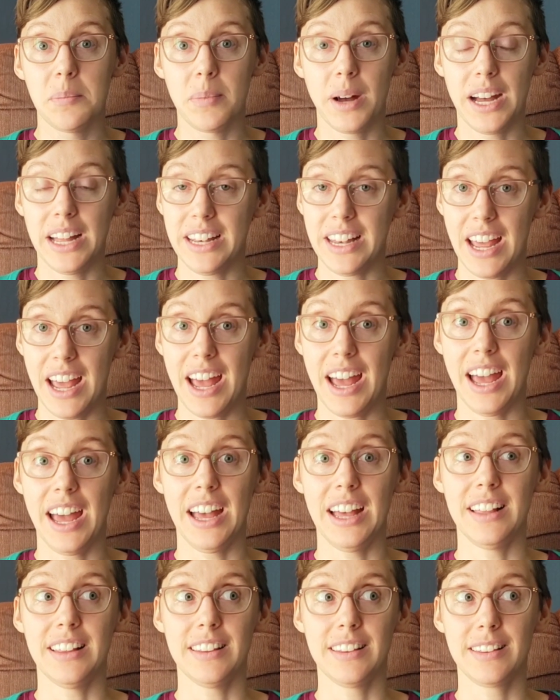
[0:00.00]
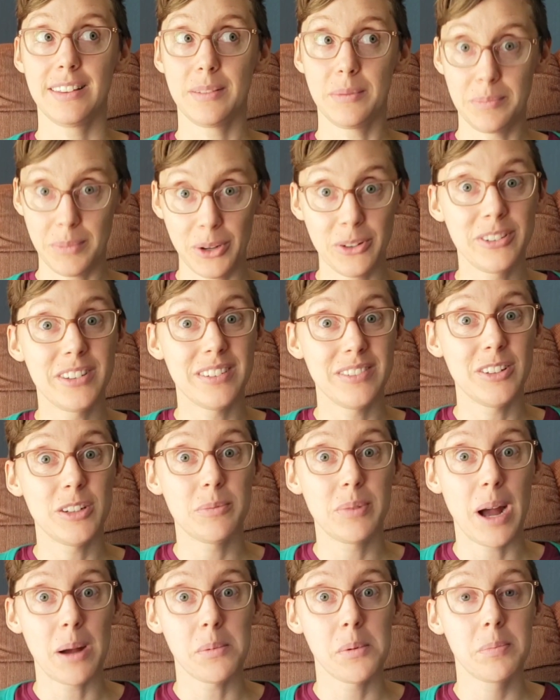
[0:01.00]
but as most of you
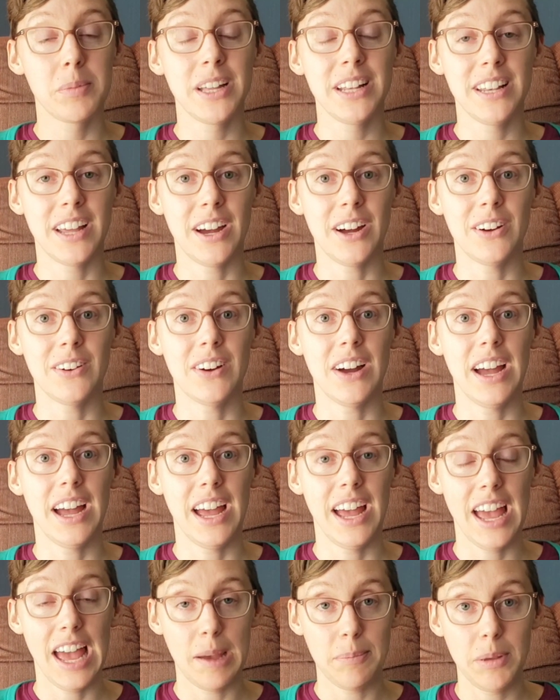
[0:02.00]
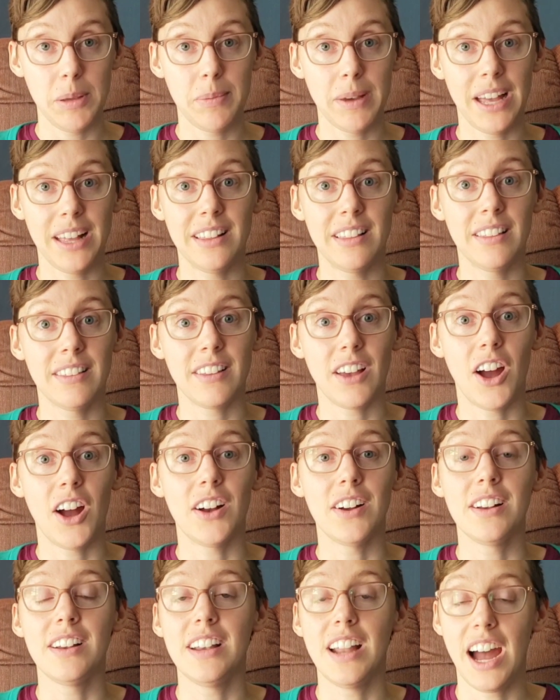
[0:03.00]
probably know, EpiPens
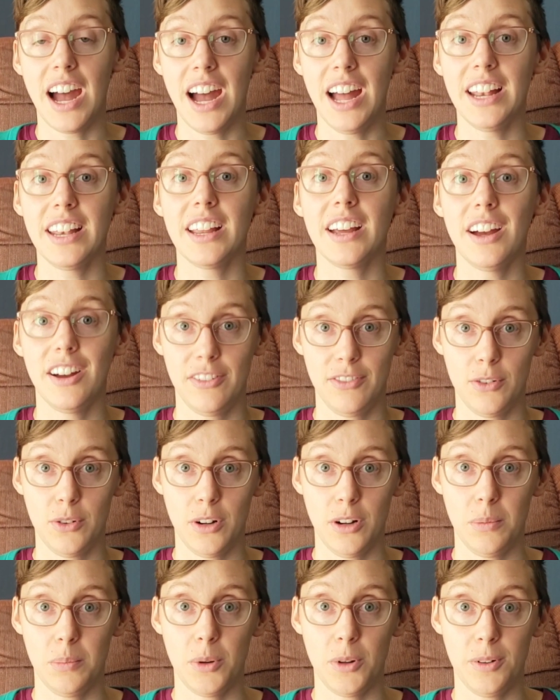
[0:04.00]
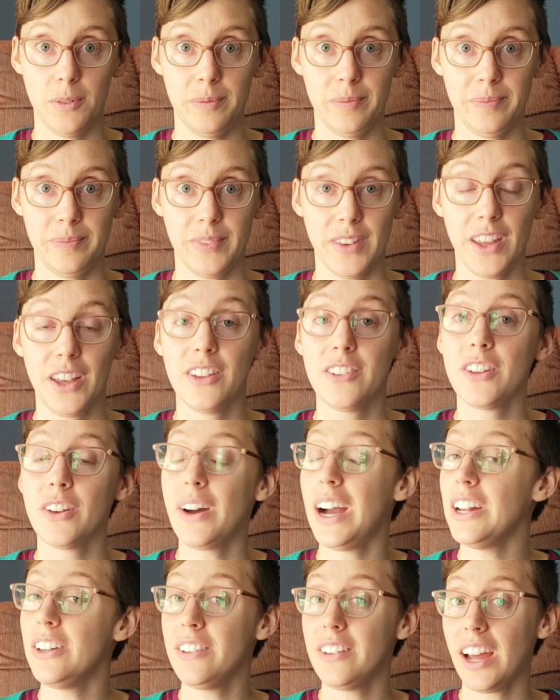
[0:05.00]
are not affordable. So
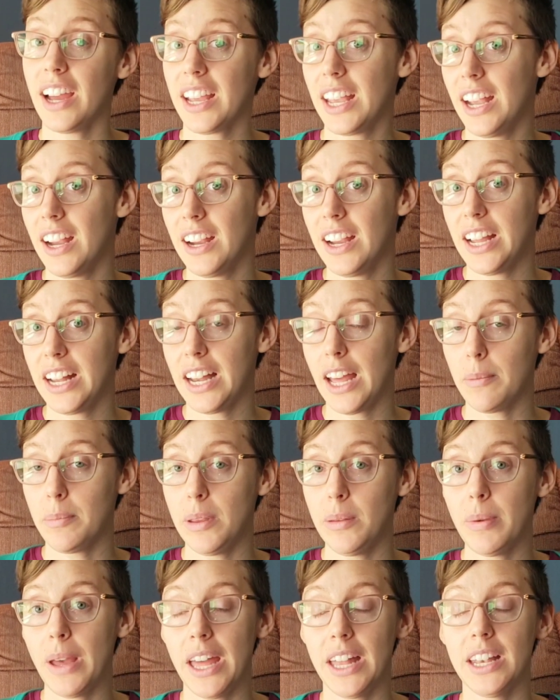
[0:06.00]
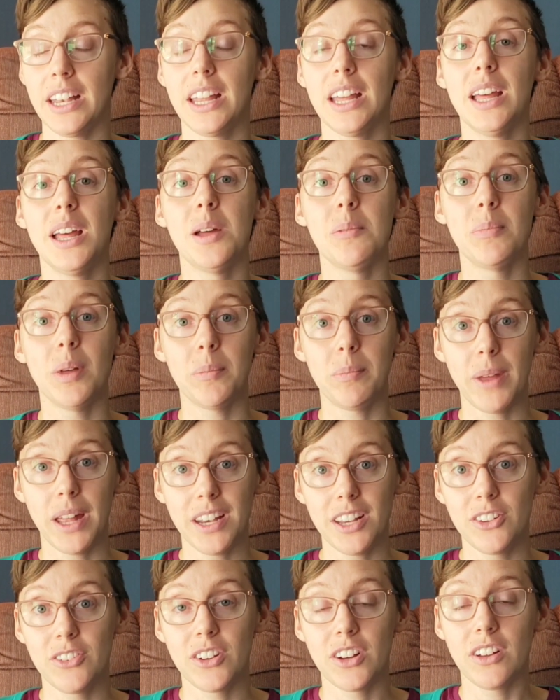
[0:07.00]
I do not carry an EpiPen, but
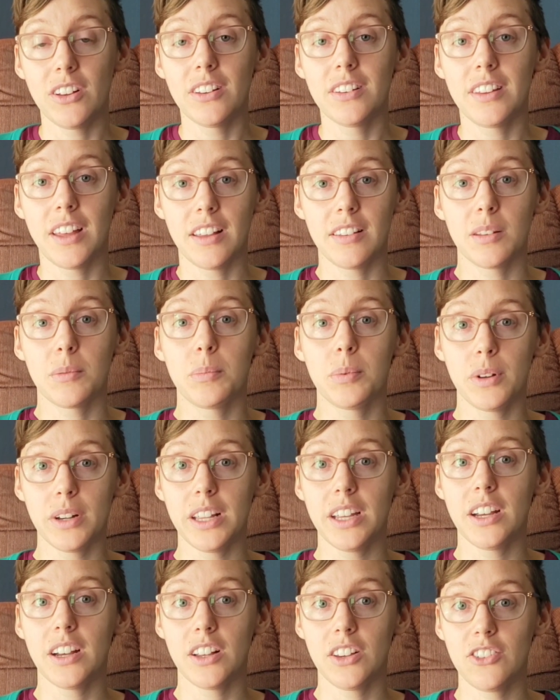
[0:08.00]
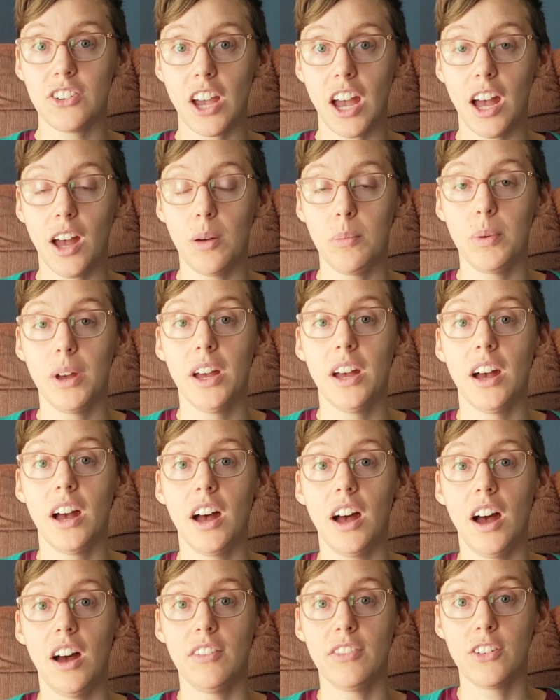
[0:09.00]
Benadryl does a pretty good job
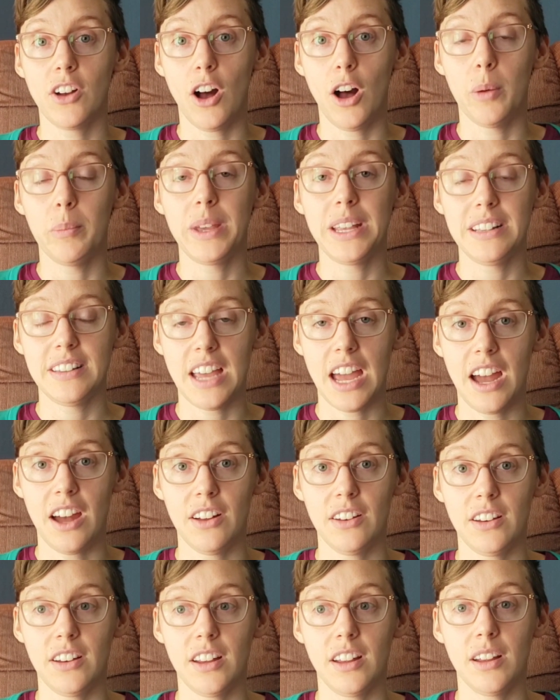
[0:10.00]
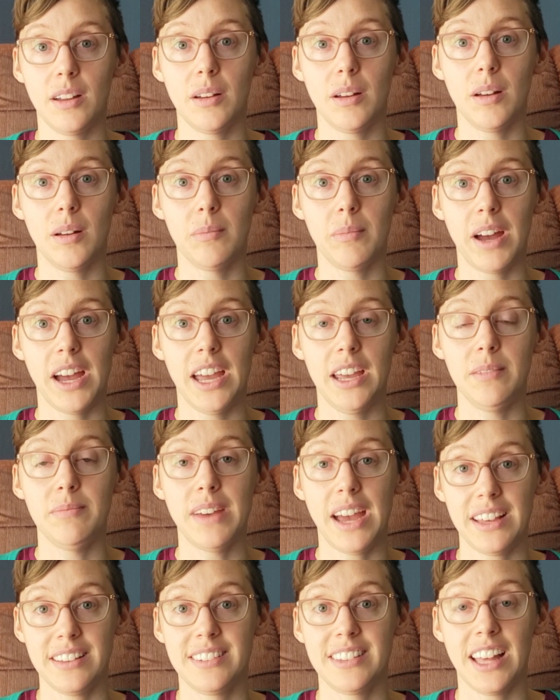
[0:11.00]
of calming down my
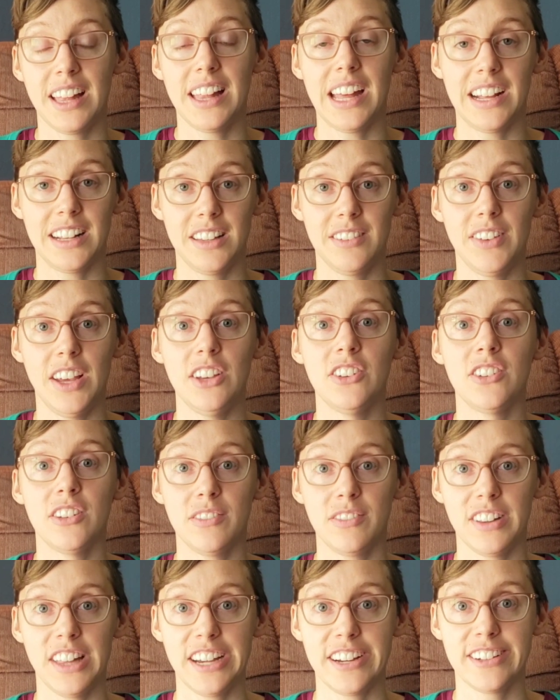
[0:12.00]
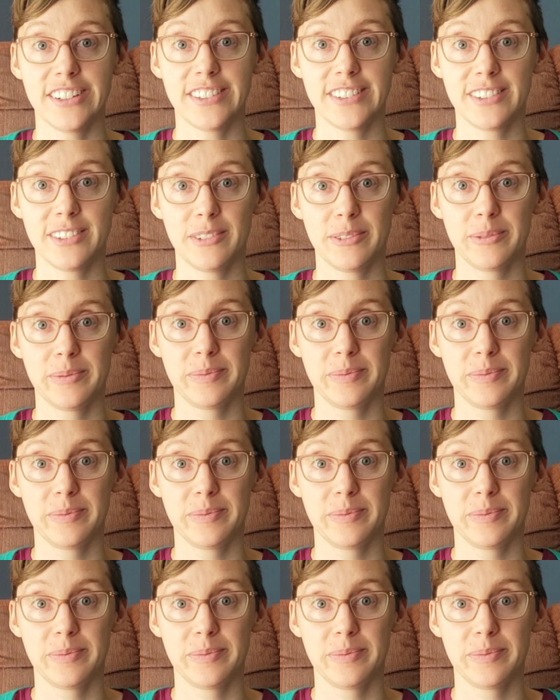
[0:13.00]
mast cell activation flares.